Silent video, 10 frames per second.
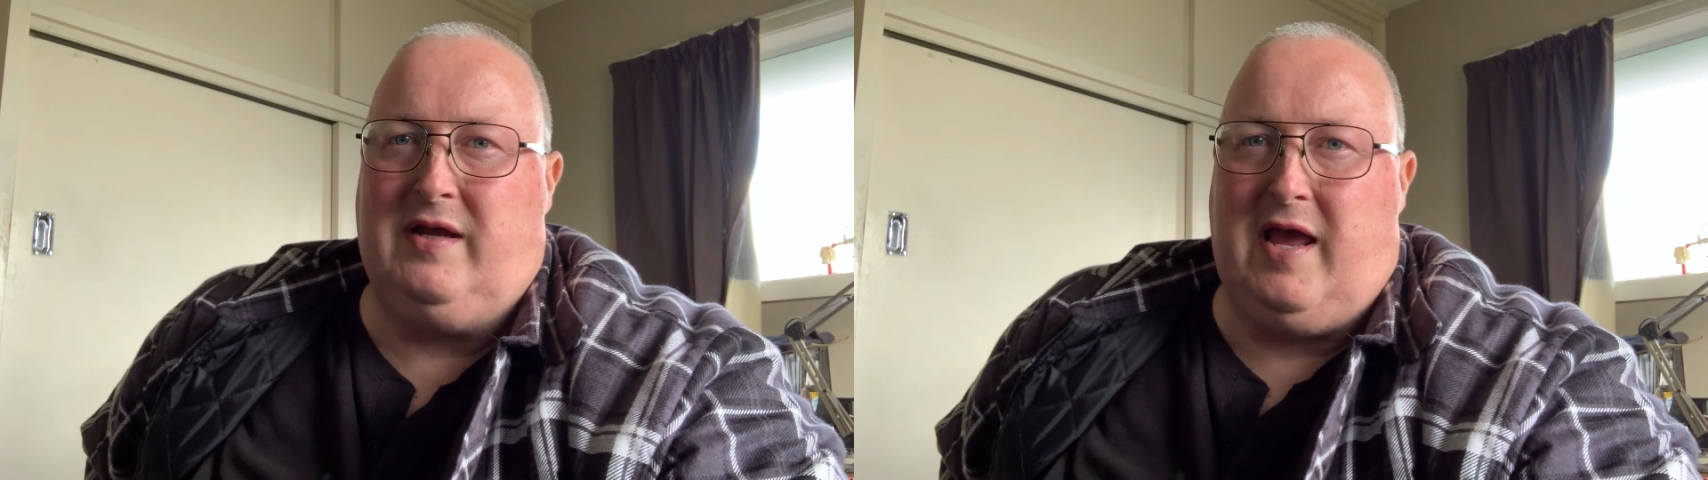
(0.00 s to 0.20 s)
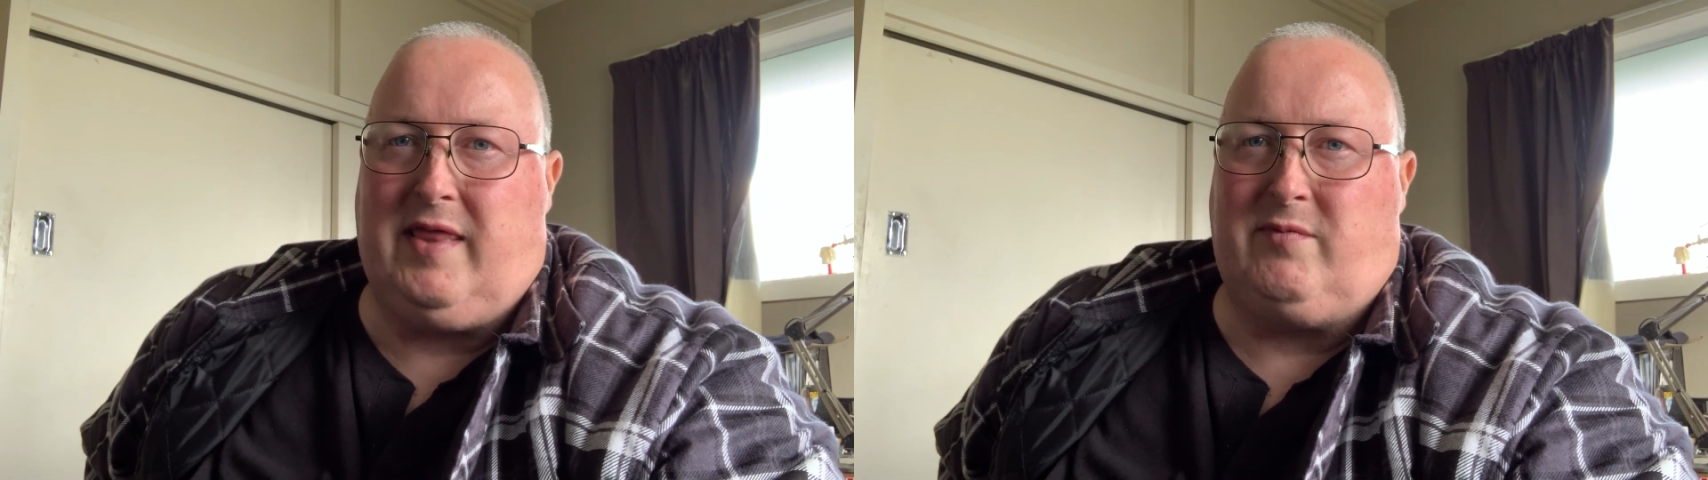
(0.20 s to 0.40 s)

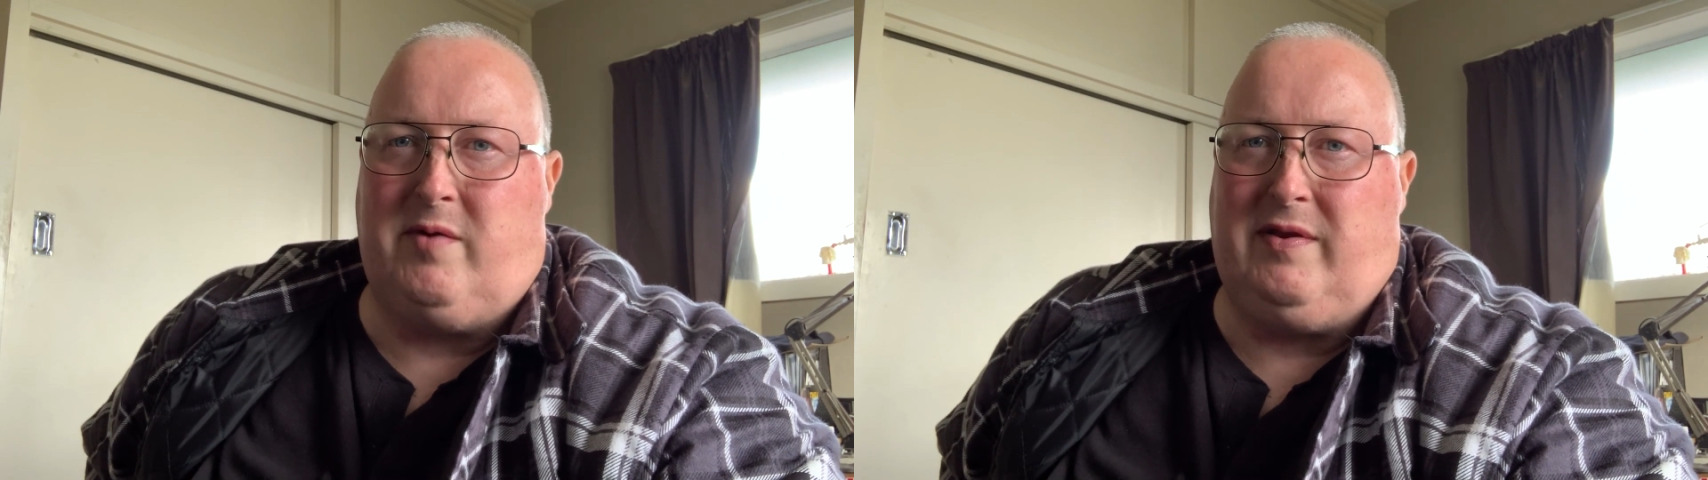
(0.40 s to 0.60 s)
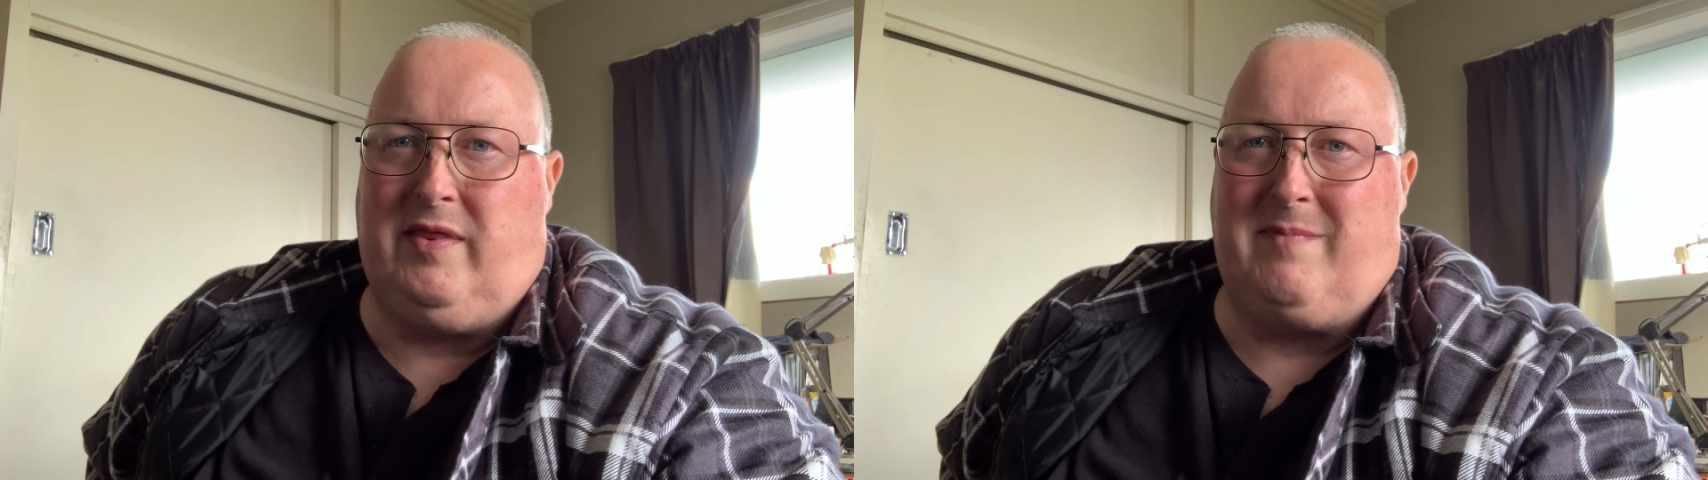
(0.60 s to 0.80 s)
at the
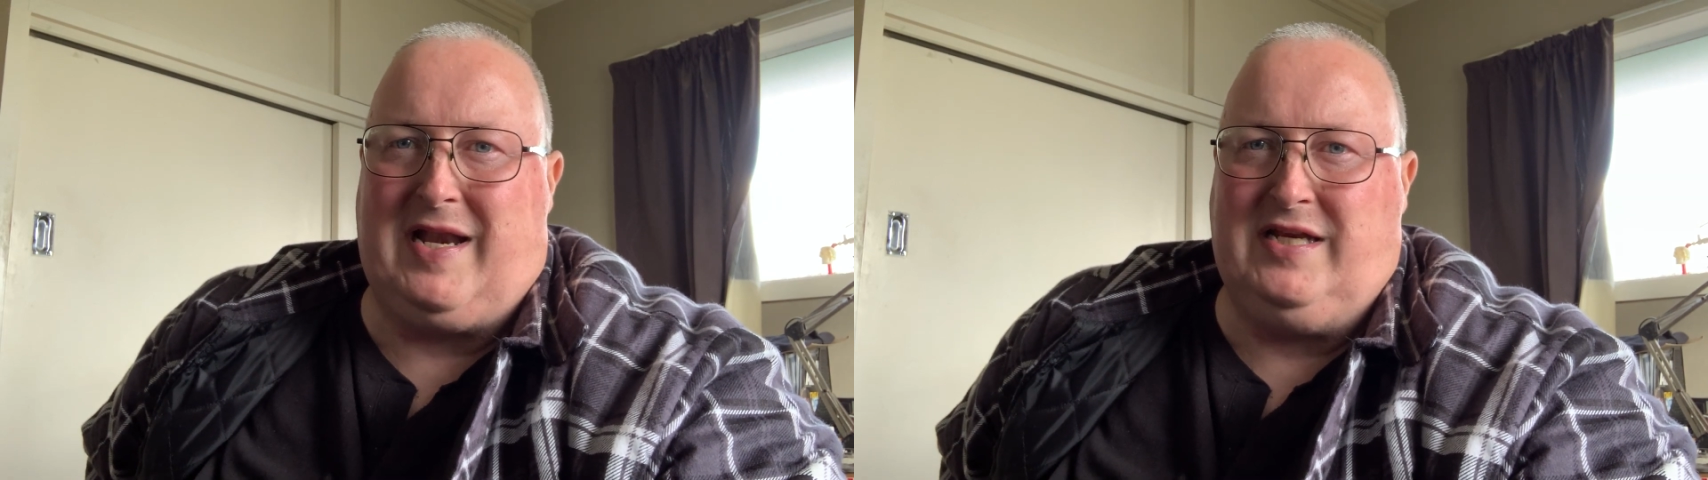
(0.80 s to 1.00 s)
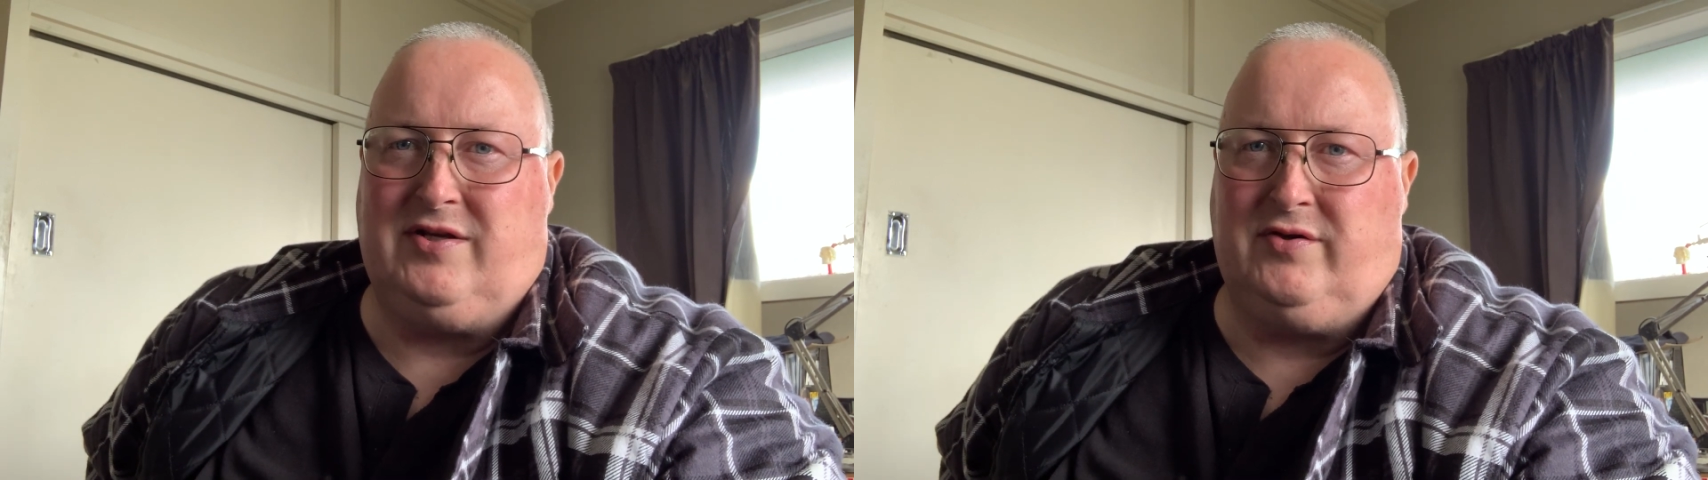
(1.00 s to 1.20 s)
moment the
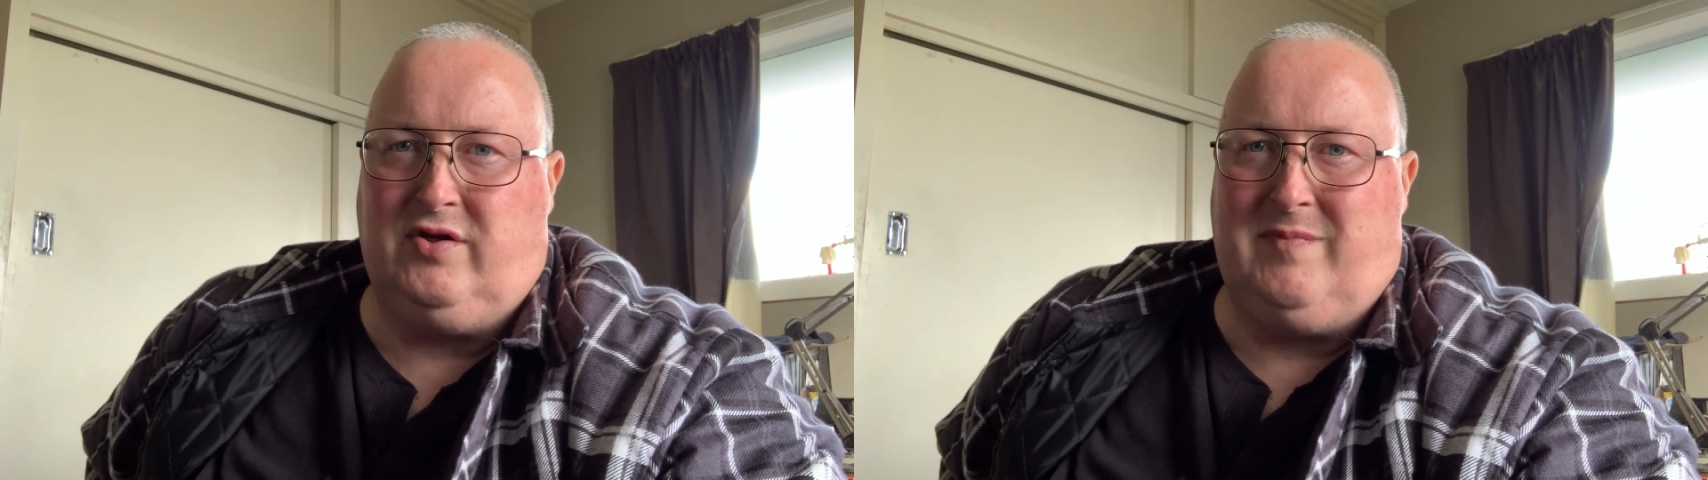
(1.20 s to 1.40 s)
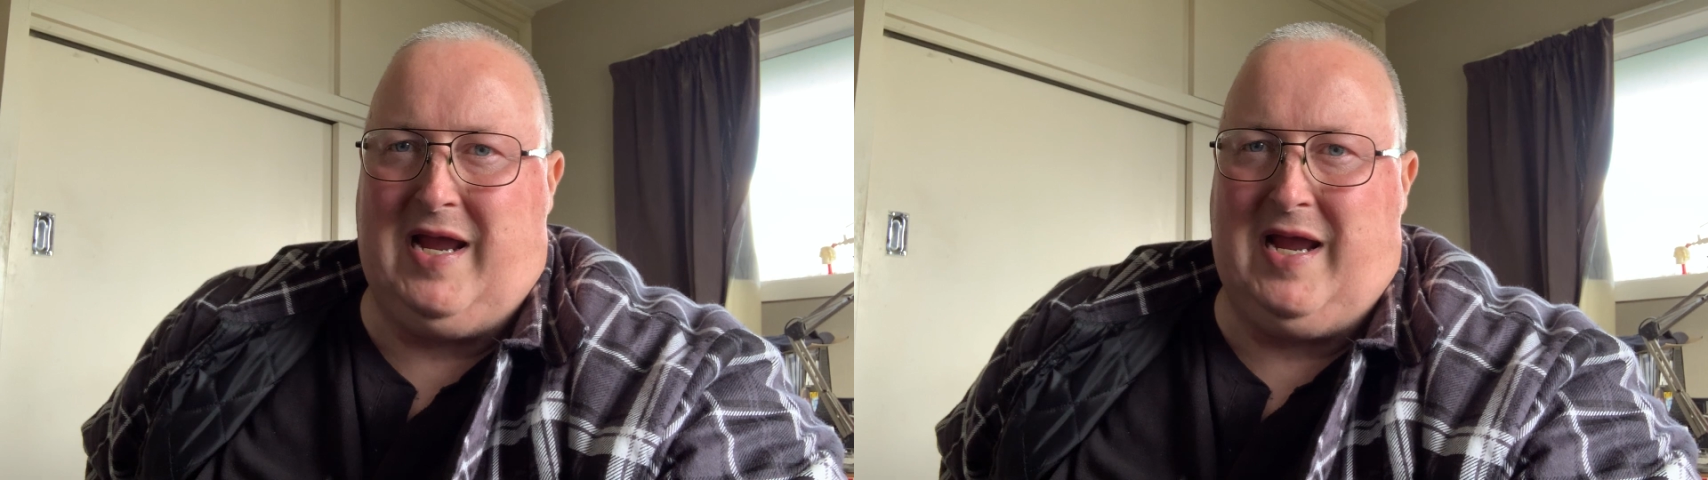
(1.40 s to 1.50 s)
money's not too